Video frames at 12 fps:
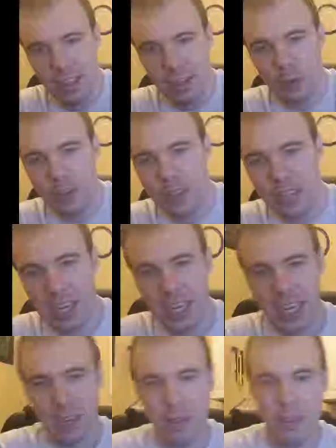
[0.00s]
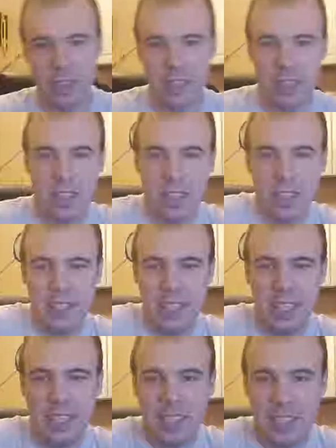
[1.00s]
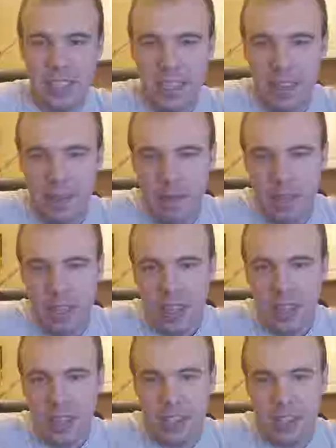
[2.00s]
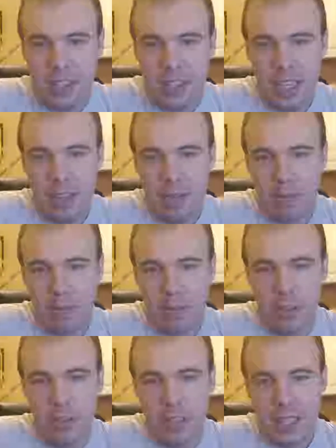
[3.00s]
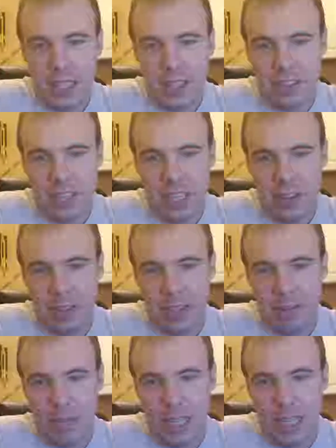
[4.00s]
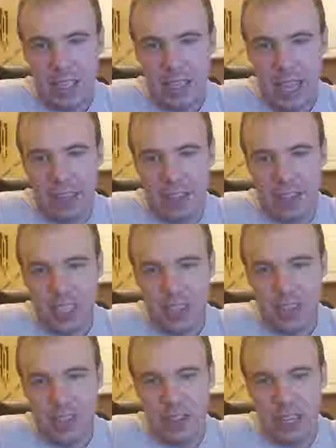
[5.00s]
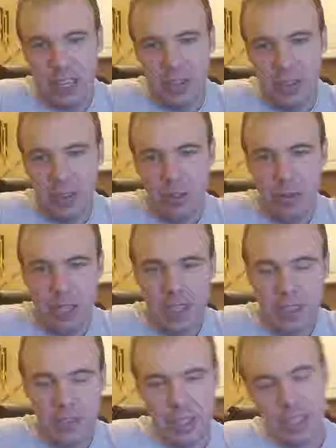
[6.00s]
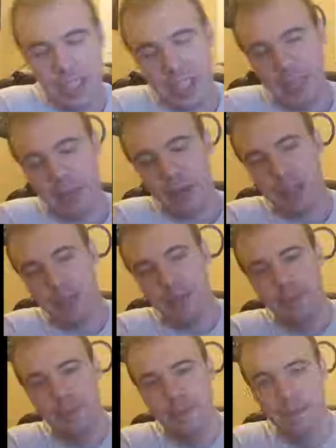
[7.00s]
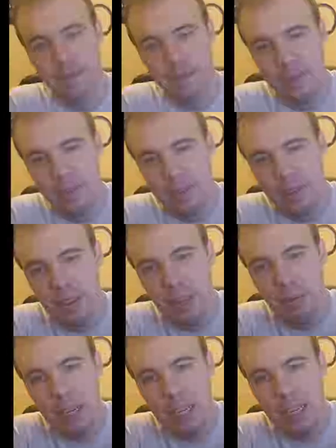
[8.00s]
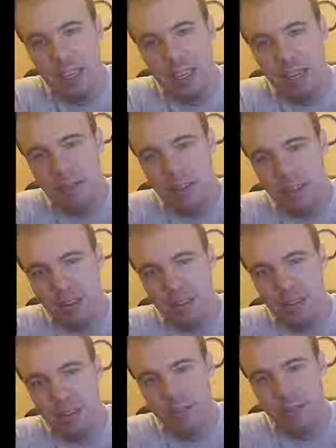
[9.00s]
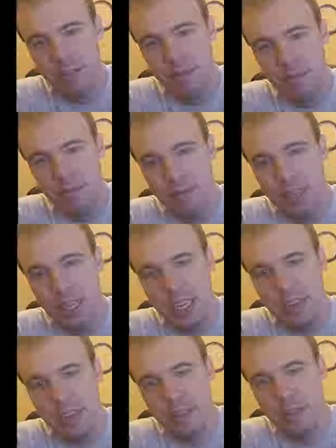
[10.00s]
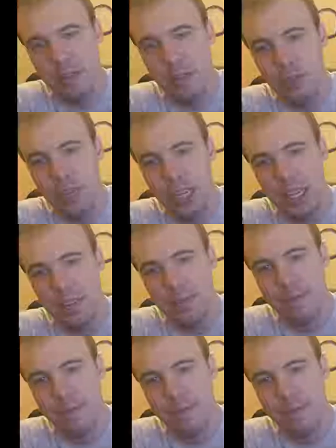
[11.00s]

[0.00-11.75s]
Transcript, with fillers: Queen of the Night Owls says until they've proven that there's not going to be any allergy issues, I don't want to risk it. Well, they might not ever like do that.